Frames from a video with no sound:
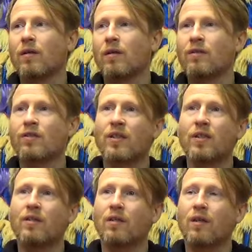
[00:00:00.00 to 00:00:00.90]

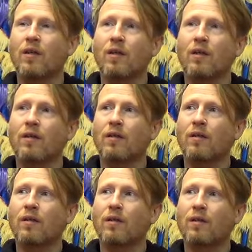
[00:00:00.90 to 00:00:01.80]
seen
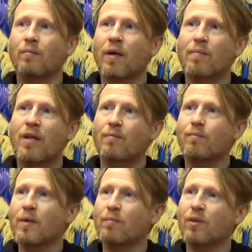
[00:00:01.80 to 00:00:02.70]
by many
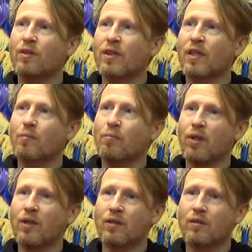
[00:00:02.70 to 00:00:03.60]
people as a kind of
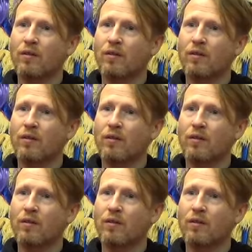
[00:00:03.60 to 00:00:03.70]
blunt